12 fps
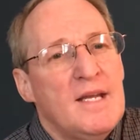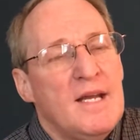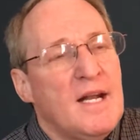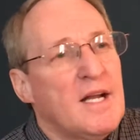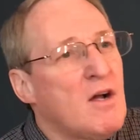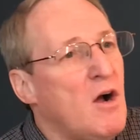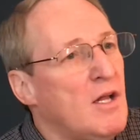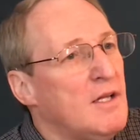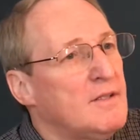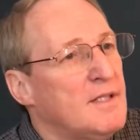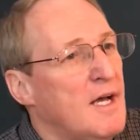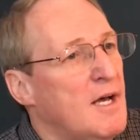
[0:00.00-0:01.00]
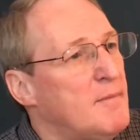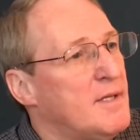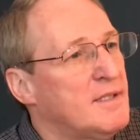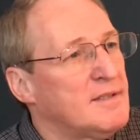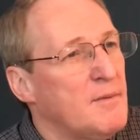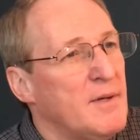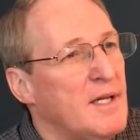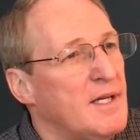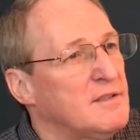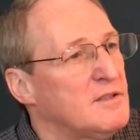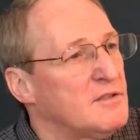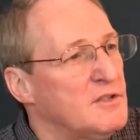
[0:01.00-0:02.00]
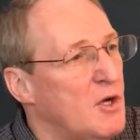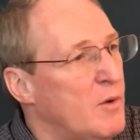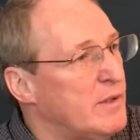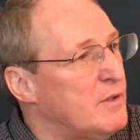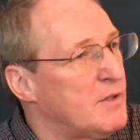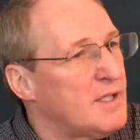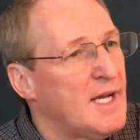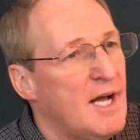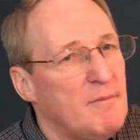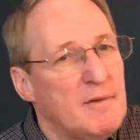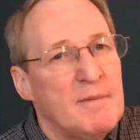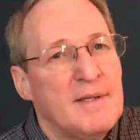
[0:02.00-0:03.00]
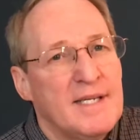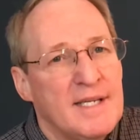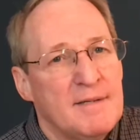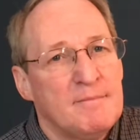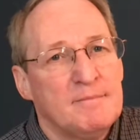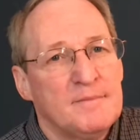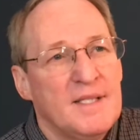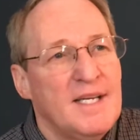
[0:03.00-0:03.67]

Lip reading: And I call it to God because I realize there's no one who can help me but him.